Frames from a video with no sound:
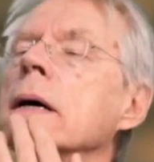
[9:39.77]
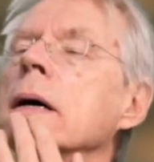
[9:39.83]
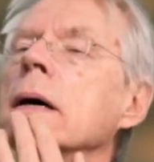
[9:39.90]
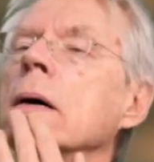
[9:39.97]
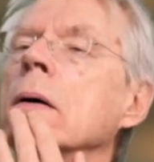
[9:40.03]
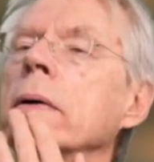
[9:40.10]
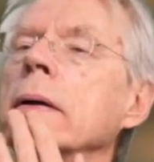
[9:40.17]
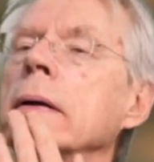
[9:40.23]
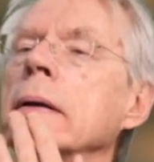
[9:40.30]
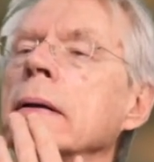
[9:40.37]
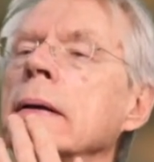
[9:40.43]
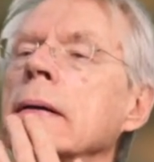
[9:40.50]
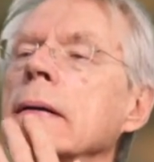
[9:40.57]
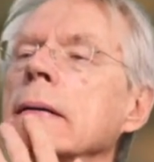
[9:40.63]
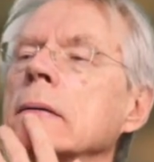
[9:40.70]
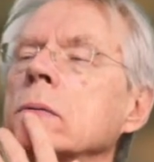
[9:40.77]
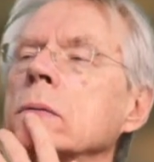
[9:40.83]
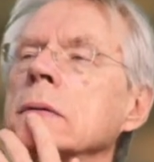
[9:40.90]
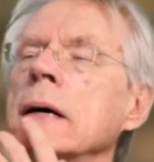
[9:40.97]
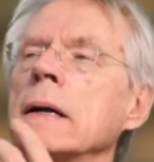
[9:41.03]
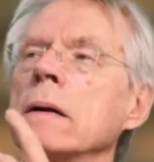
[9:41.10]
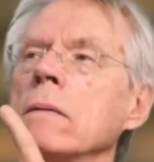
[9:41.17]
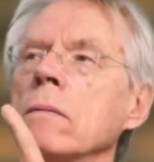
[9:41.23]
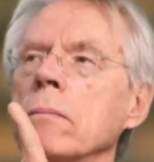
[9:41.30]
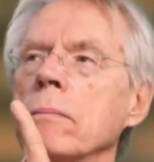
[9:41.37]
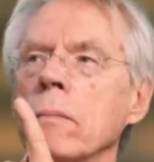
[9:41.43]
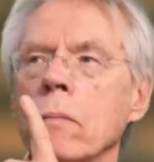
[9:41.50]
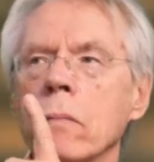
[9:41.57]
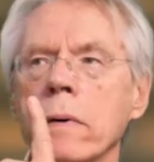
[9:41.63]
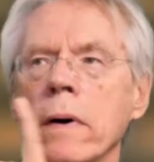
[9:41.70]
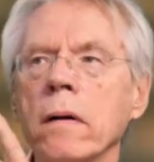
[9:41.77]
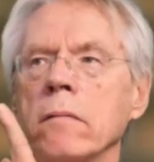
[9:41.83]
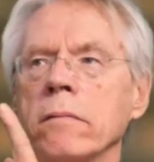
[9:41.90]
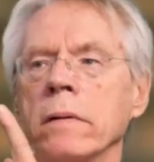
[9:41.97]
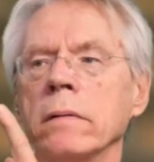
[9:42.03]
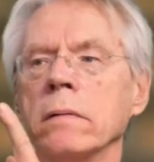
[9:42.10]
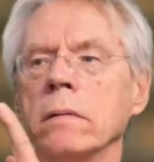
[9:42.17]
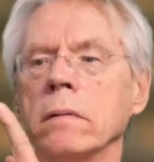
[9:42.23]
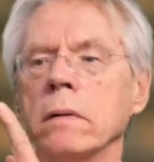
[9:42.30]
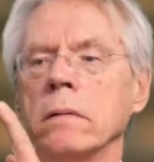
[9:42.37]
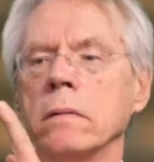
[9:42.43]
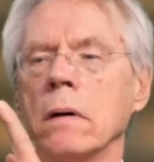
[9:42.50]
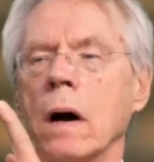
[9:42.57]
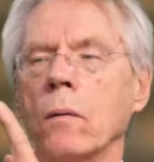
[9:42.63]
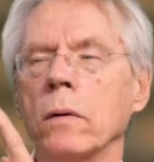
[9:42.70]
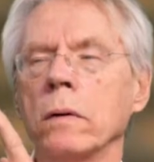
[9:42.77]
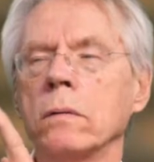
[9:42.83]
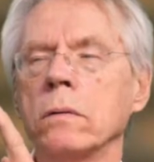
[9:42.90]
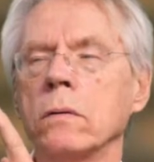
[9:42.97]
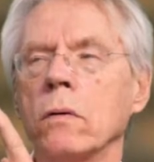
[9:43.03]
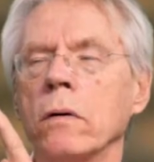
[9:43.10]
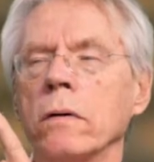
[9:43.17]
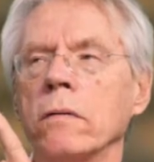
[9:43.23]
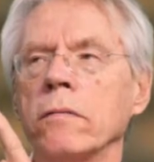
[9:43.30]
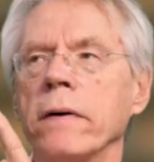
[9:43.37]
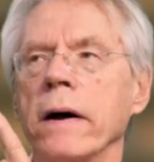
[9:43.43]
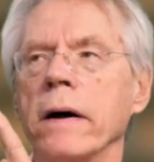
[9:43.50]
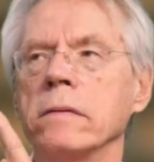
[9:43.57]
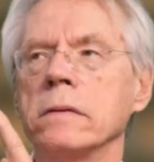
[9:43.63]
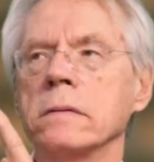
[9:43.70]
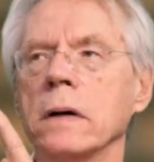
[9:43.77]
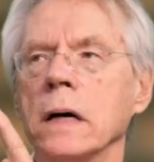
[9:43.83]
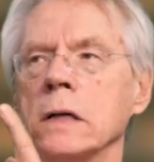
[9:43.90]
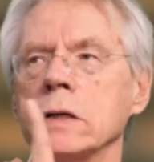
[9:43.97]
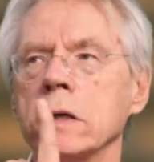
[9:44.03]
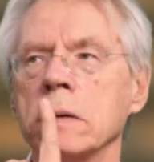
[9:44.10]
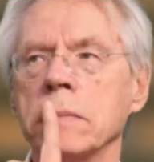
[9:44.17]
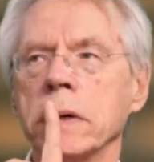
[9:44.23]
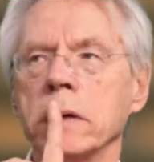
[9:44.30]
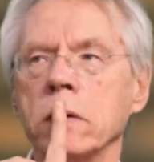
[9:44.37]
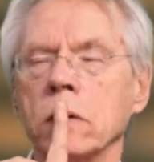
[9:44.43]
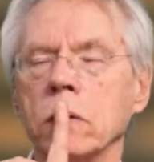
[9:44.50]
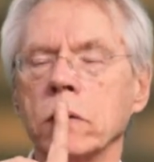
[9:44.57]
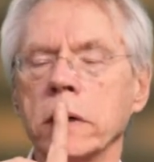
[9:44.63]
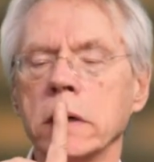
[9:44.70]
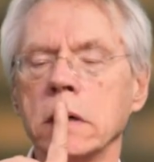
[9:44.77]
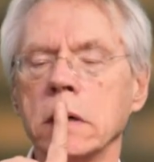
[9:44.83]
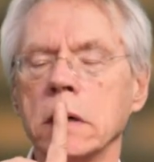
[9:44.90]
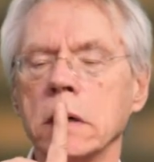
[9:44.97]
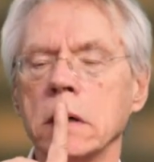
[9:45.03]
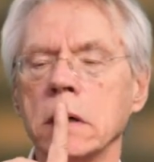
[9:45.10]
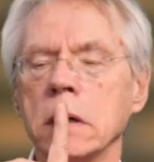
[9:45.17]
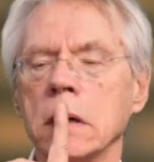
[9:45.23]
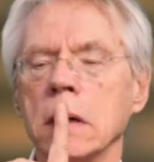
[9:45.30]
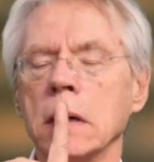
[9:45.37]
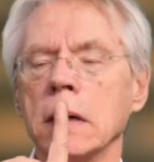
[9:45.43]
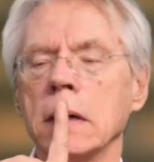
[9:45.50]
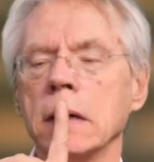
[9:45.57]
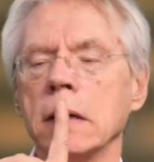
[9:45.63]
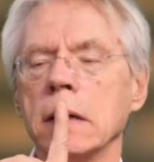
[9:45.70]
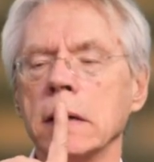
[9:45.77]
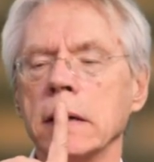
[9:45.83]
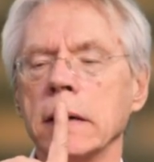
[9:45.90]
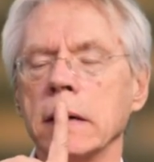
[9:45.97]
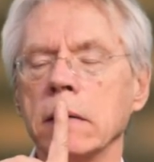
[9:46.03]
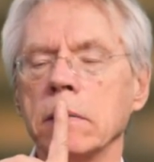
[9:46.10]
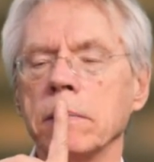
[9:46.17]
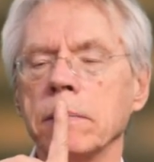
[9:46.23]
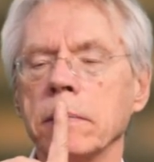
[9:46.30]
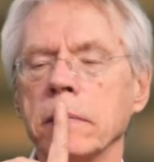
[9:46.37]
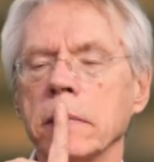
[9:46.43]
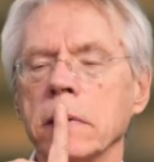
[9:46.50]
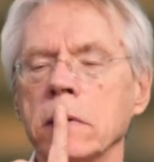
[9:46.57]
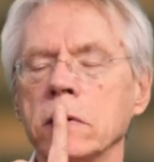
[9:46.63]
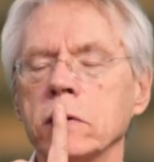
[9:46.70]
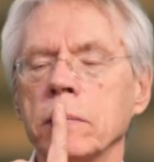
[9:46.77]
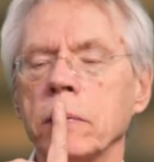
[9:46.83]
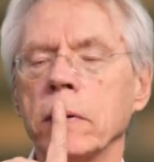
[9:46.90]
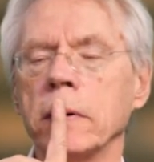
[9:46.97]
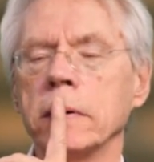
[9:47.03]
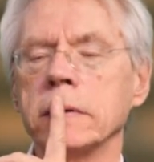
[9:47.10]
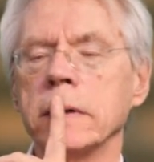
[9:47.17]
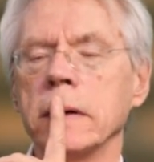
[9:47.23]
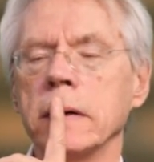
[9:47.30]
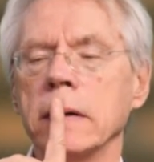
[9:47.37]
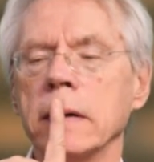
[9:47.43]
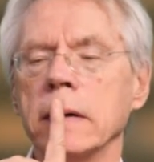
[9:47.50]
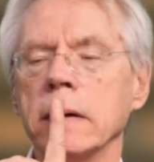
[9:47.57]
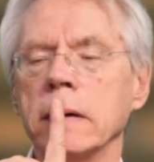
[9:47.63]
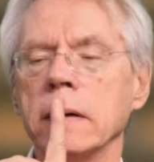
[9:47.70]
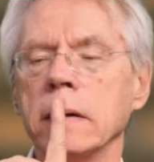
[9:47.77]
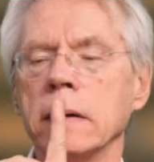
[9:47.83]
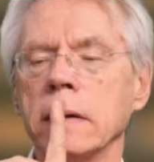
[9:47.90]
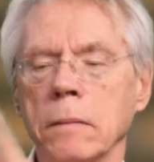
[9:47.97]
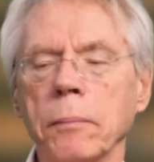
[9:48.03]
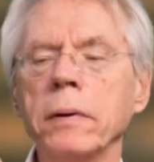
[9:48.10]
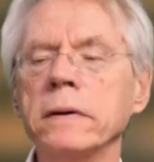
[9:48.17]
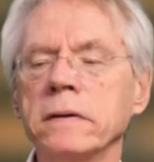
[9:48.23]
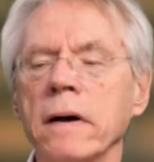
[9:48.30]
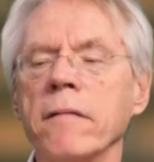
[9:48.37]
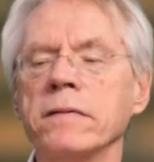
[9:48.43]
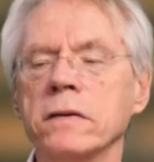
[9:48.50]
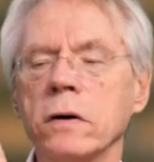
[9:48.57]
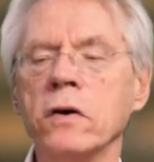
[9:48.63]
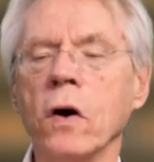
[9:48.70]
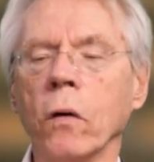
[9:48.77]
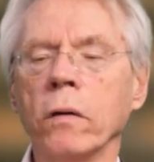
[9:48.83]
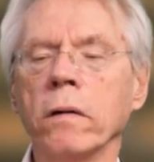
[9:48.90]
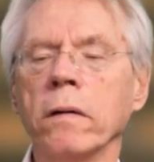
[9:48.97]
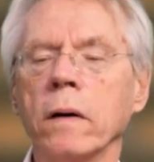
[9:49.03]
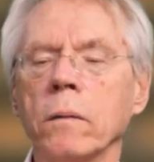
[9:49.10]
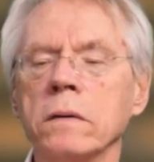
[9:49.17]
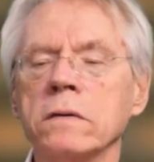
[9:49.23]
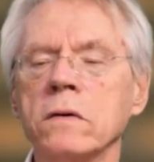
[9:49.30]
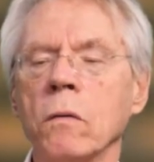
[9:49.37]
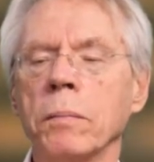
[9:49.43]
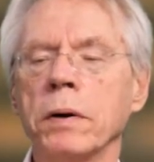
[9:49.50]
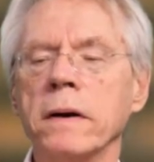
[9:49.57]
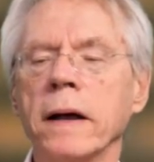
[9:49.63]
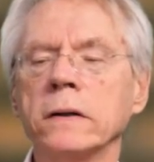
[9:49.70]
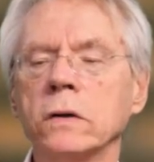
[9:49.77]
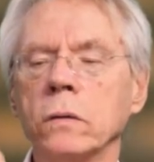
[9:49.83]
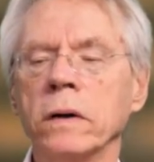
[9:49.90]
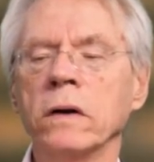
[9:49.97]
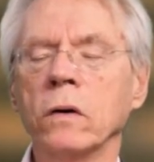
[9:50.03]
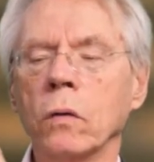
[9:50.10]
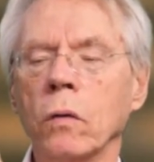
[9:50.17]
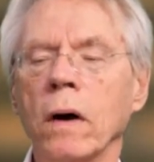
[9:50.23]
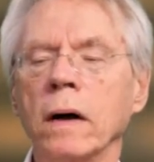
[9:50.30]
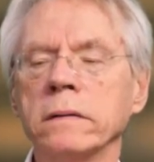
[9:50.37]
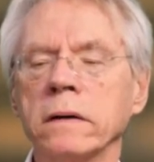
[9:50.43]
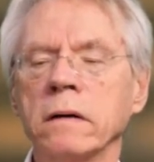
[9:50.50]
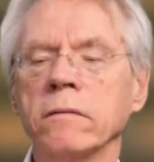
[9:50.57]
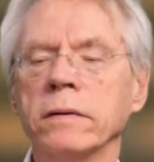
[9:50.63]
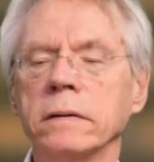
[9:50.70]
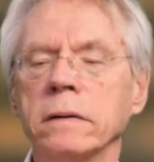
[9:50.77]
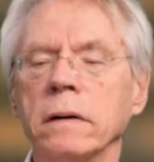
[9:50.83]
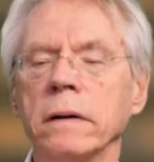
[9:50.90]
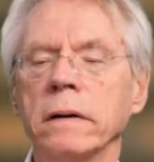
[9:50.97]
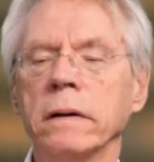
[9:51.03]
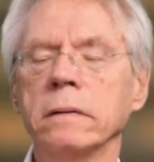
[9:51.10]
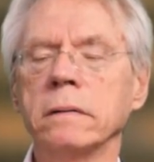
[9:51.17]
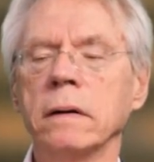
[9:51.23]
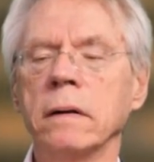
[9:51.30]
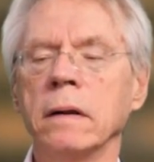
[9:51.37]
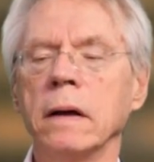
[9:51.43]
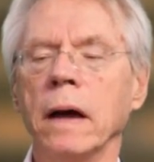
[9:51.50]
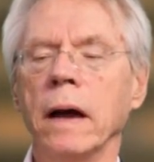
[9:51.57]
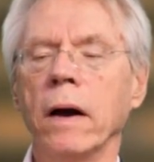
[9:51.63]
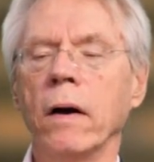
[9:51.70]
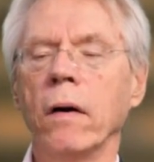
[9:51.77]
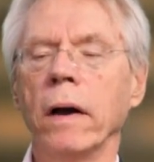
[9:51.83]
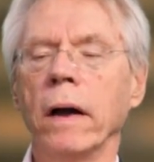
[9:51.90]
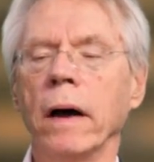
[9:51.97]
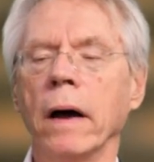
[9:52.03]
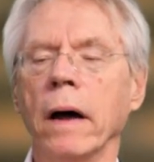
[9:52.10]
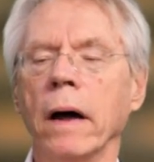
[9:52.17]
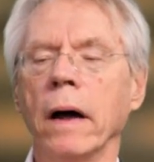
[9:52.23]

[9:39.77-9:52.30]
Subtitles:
This was not relevant to our Tutorial 5 discussion, but you'll recall that the news report said that a police officer noted there was no pedestrian crossing facilities in the area.